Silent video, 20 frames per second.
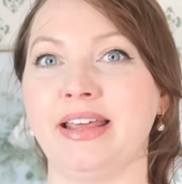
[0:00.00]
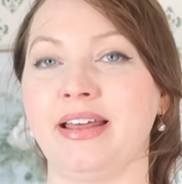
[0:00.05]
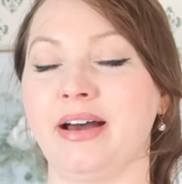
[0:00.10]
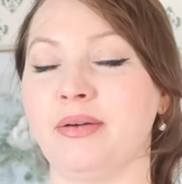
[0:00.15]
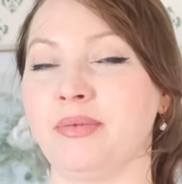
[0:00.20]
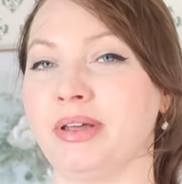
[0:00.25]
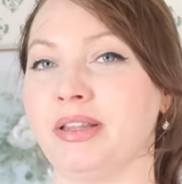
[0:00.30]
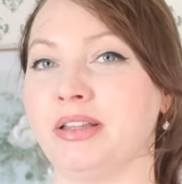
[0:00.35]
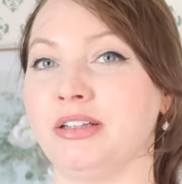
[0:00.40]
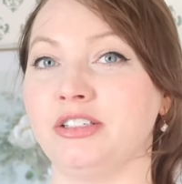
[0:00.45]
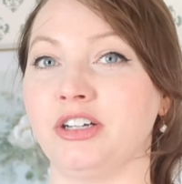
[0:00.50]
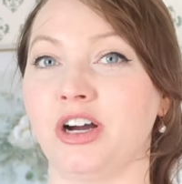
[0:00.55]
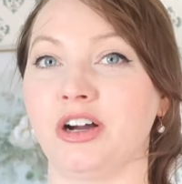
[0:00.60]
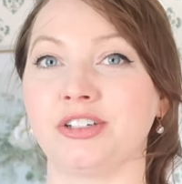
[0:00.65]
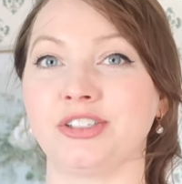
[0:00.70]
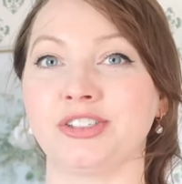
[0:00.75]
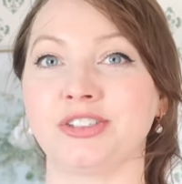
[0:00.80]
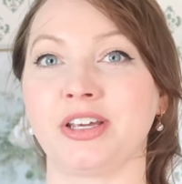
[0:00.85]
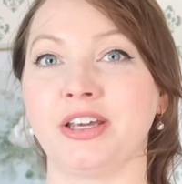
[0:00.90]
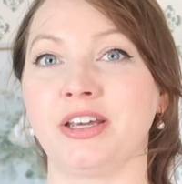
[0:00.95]
That way the
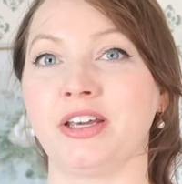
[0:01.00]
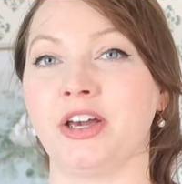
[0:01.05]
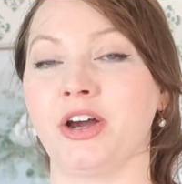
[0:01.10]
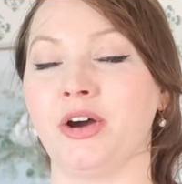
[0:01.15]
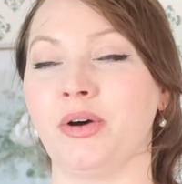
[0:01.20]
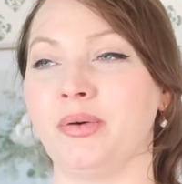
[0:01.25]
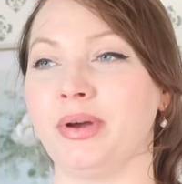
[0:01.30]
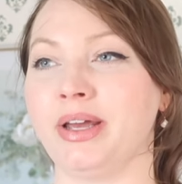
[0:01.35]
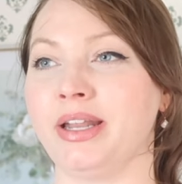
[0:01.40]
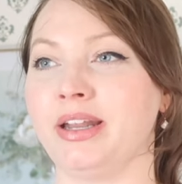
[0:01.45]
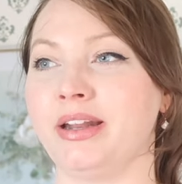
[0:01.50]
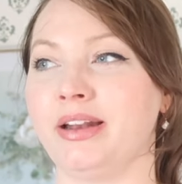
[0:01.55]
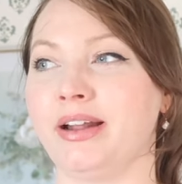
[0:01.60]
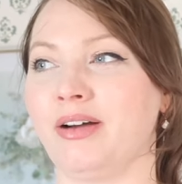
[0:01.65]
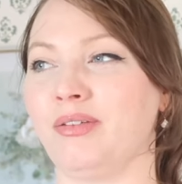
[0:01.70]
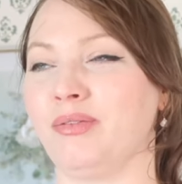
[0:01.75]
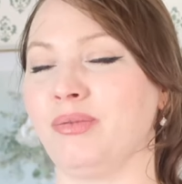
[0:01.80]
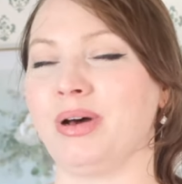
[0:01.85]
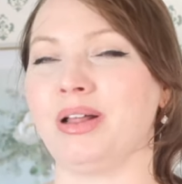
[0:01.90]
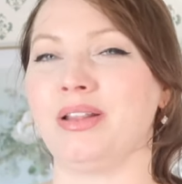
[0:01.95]
dogs can go in and
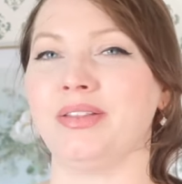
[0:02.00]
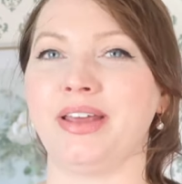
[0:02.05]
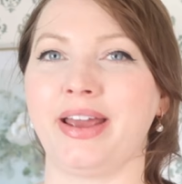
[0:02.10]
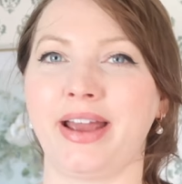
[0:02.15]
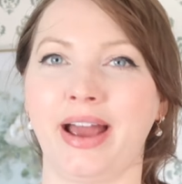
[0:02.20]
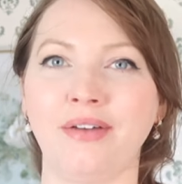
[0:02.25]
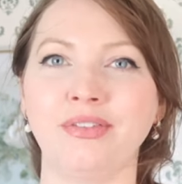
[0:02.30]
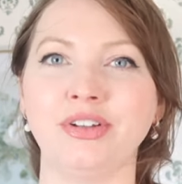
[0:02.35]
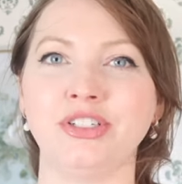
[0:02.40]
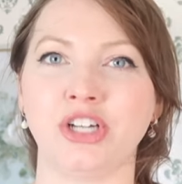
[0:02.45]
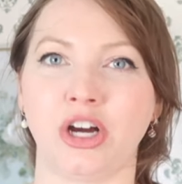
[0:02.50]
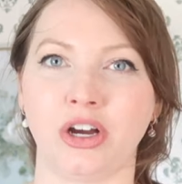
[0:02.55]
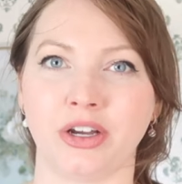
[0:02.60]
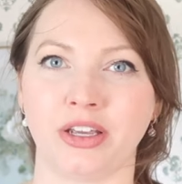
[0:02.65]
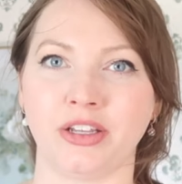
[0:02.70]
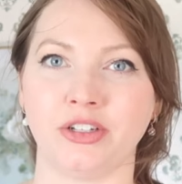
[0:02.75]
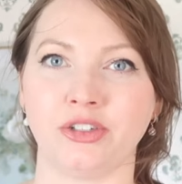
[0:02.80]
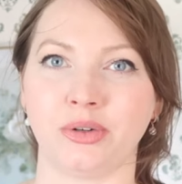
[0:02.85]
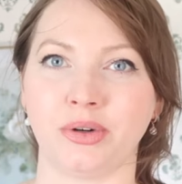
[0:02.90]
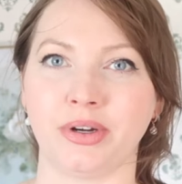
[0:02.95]
out. Well, they have a
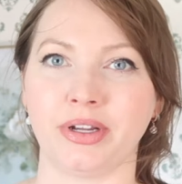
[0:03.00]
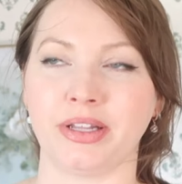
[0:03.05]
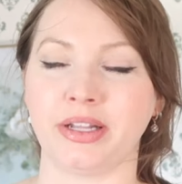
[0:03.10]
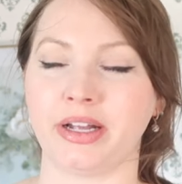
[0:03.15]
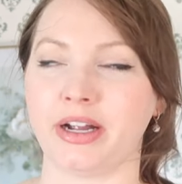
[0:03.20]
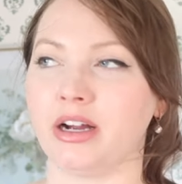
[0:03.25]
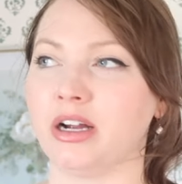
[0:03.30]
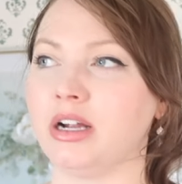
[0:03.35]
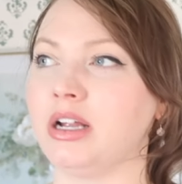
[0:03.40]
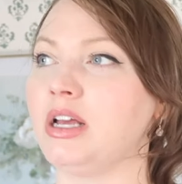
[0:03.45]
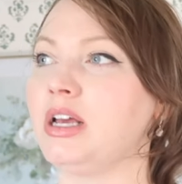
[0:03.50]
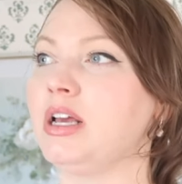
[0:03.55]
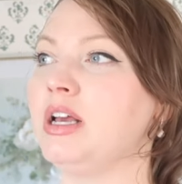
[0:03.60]
doggy door in there,